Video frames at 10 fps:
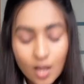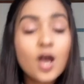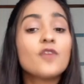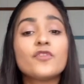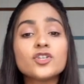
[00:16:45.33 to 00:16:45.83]

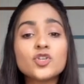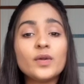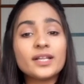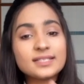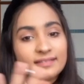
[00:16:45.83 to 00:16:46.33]
First you will
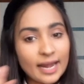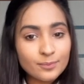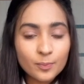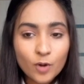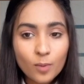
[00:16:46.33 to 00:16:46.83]
describe the
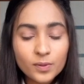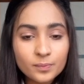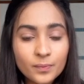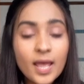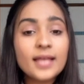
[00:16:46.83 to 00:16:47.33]
problem,
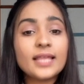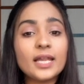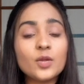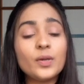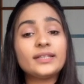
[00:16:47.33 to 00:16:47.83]
then
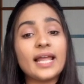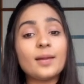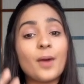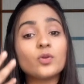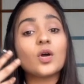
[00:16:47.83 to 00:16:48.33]
you will tell
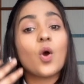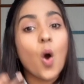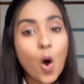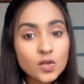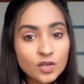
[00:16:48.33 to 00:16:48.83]
about the
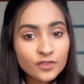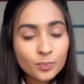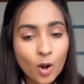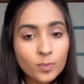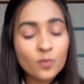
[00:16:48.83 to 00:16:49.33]
cause of the
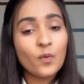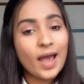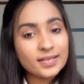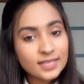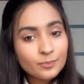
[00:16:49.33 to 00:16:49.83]
problem, why
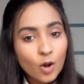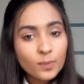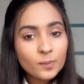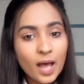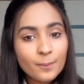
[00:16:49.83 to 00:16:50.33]
is that
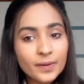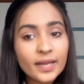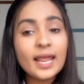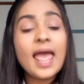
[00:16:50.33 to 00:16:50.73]
problem happening,